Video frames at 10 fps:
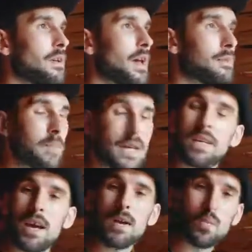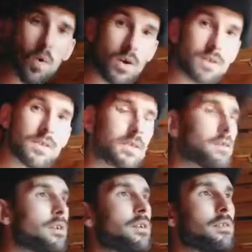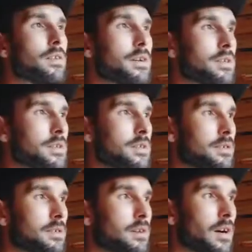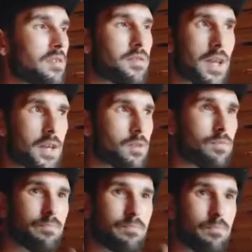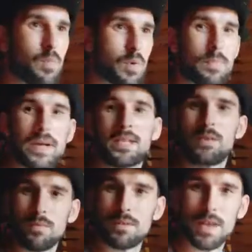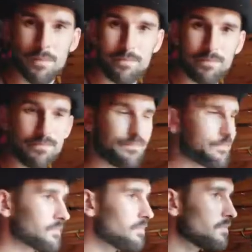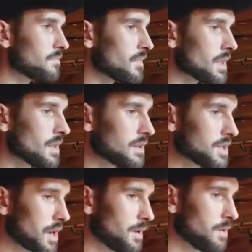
and make a wand that I think would best suit them. So